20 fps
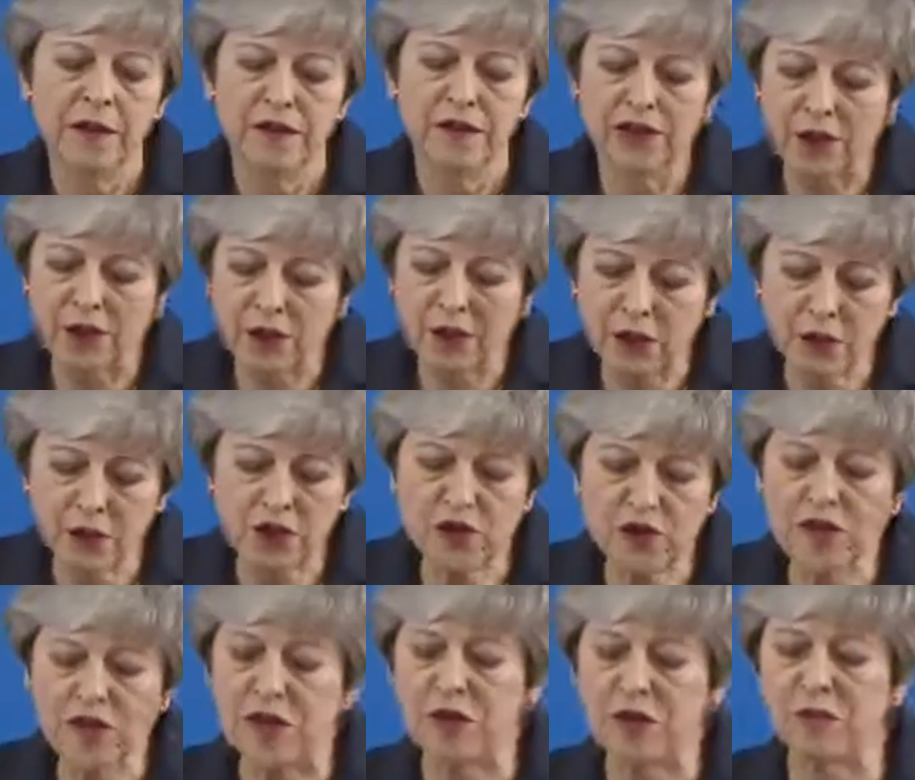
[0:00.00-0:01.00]
The
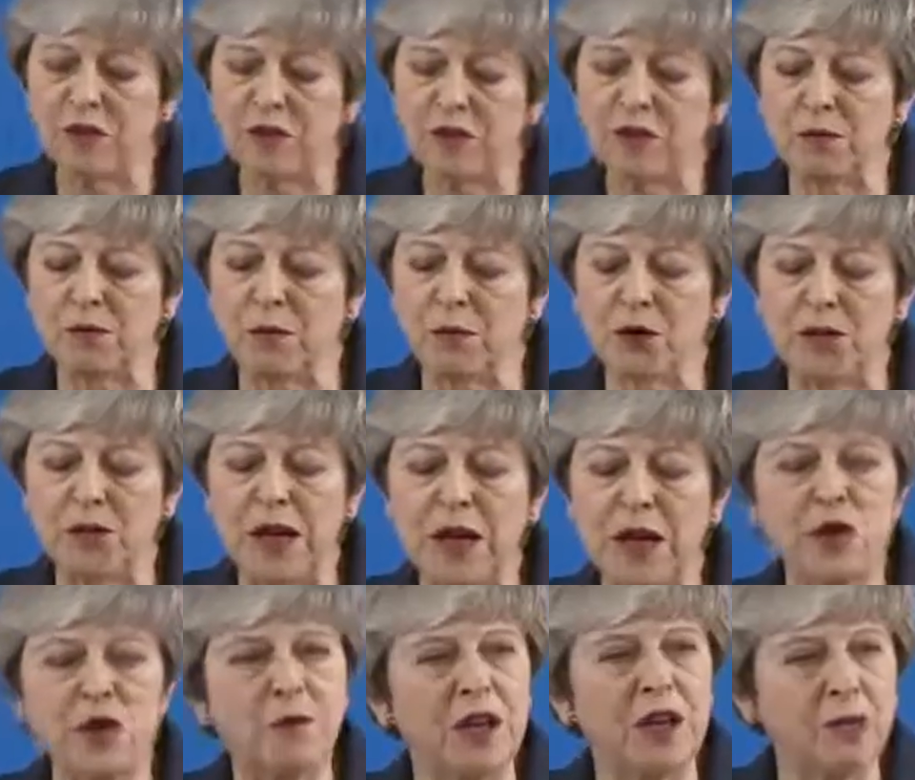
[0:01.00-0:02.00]
devolution settlement brought
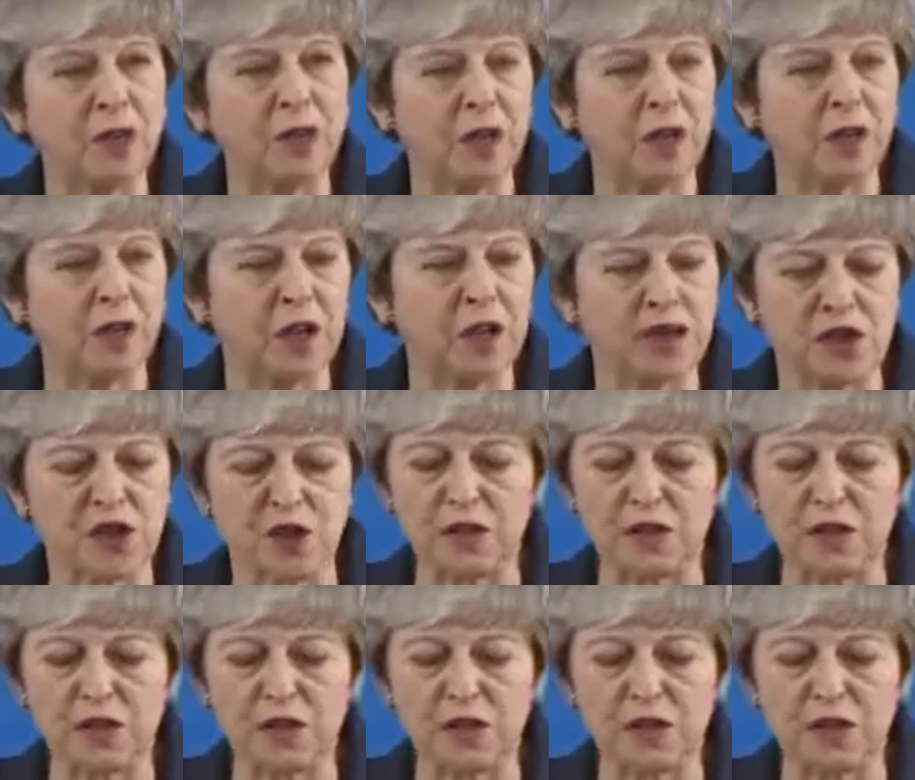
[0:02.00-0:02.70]
about by the Belfast